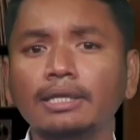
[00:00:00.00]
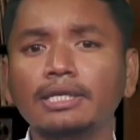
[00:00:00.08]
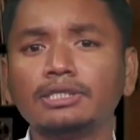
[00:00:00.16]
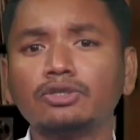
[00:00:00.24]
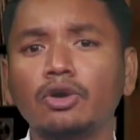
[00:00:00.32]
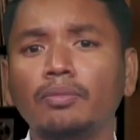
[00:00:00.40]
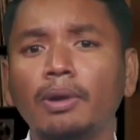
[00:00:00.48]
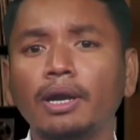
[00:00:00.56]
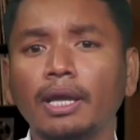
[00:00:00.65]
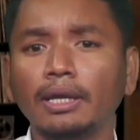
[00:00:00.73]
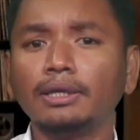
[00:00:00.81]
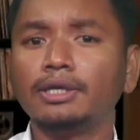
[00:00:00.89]
discover
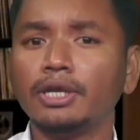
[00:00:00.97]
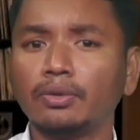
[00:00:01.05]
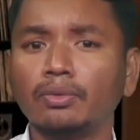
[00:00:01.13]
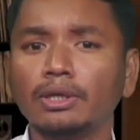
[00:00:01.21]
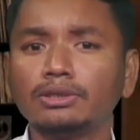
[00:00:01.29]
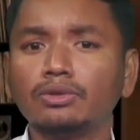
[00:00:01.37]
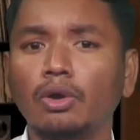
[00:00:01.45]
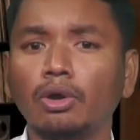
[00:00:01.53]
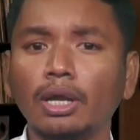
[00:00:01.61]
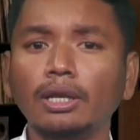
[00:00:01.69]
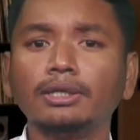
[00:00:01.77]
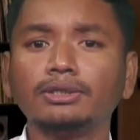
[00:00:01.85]
and request
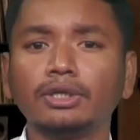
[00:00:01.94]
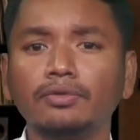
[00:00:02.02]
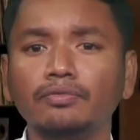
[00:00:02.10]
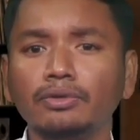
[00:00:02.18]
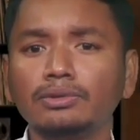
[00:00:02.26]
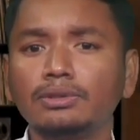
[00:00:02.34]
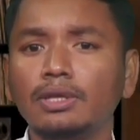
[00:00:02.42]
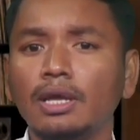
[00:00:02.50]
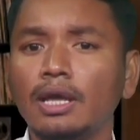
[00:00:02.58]
oral interviews